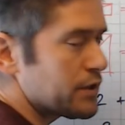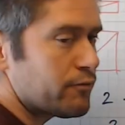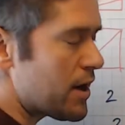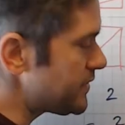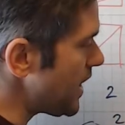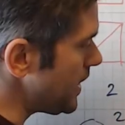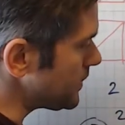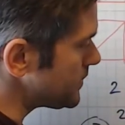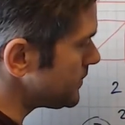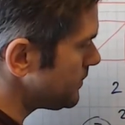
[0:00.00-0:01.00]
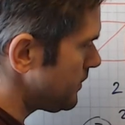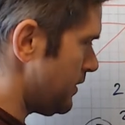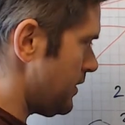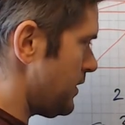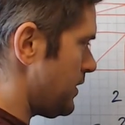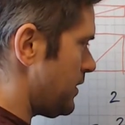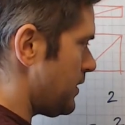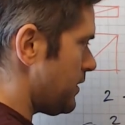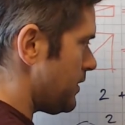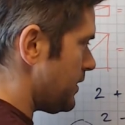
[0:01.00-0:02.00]
write as x.
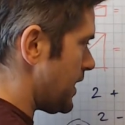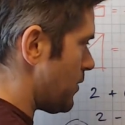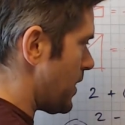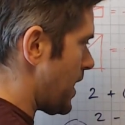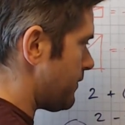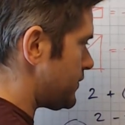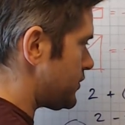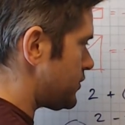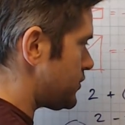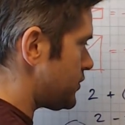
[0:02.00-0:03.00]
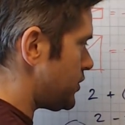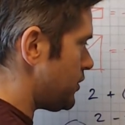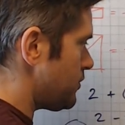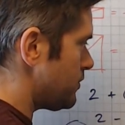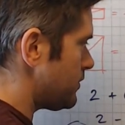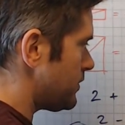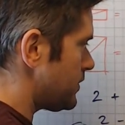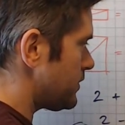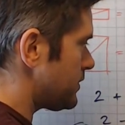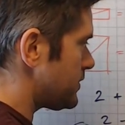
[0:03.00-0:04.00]
Now we have 2,
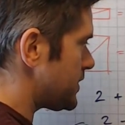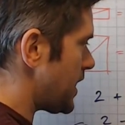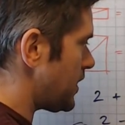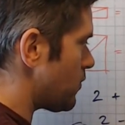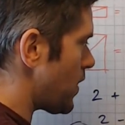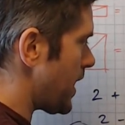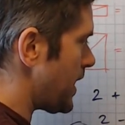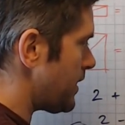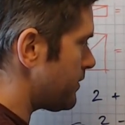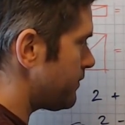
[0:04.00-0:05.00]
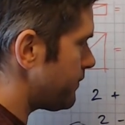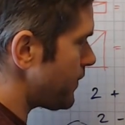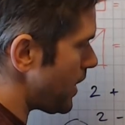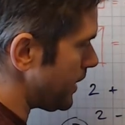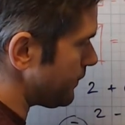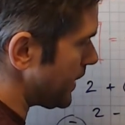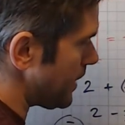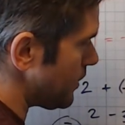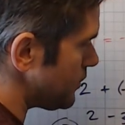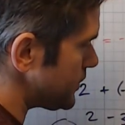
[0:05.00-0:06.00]
take away 5.
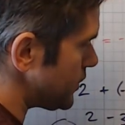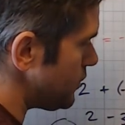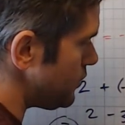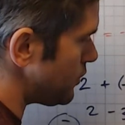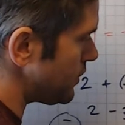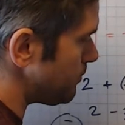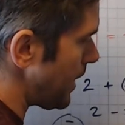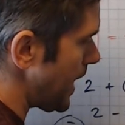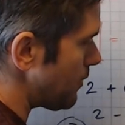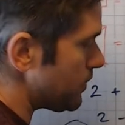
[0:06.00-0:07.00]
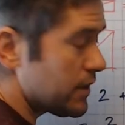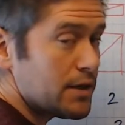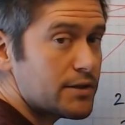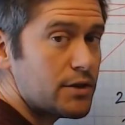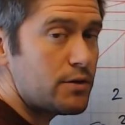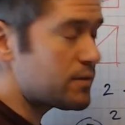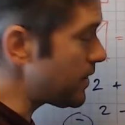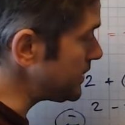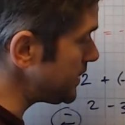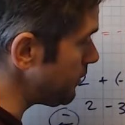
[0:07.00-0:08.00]
Again, those 2 you could pair with these 2 to
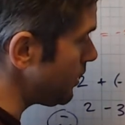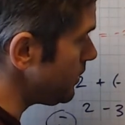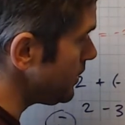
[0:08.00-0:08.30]
make 0,